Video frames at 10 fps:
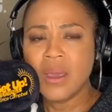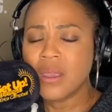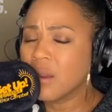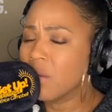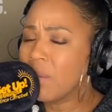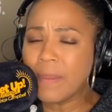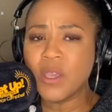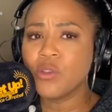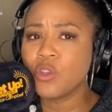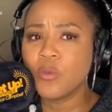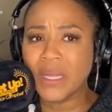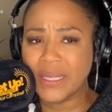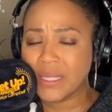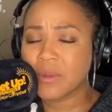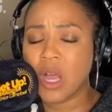You know, maybe you do play
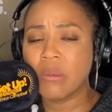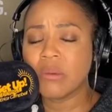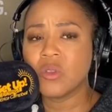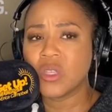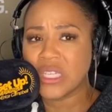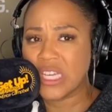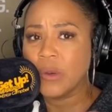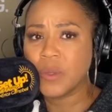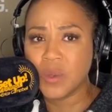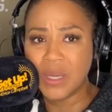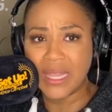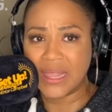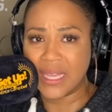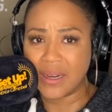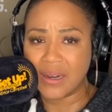some calming music to help you get
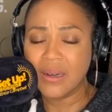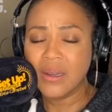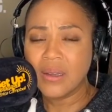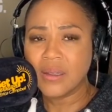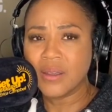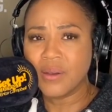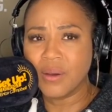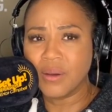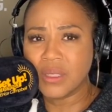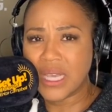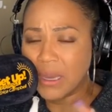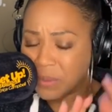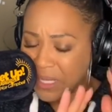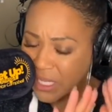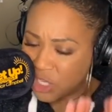there. You know,
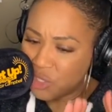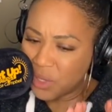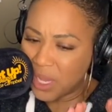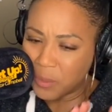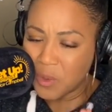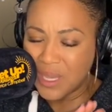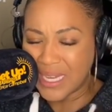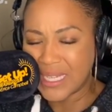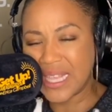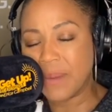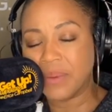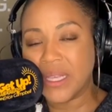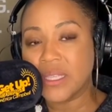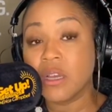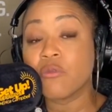to help you get to that
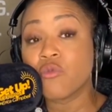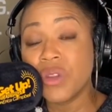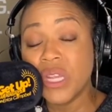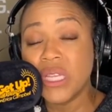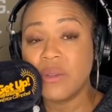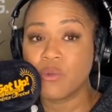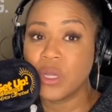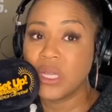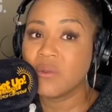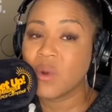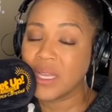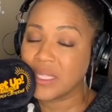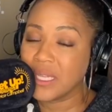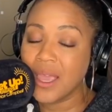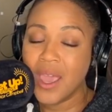place of really, really
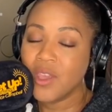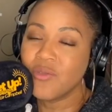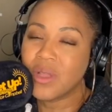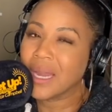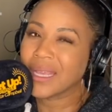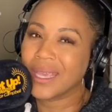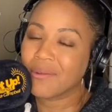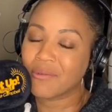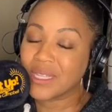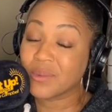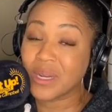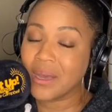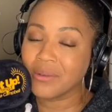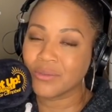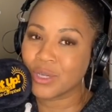resting. You kind of can't rest
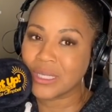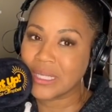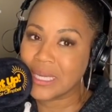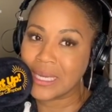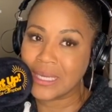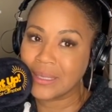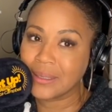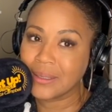without trusting God.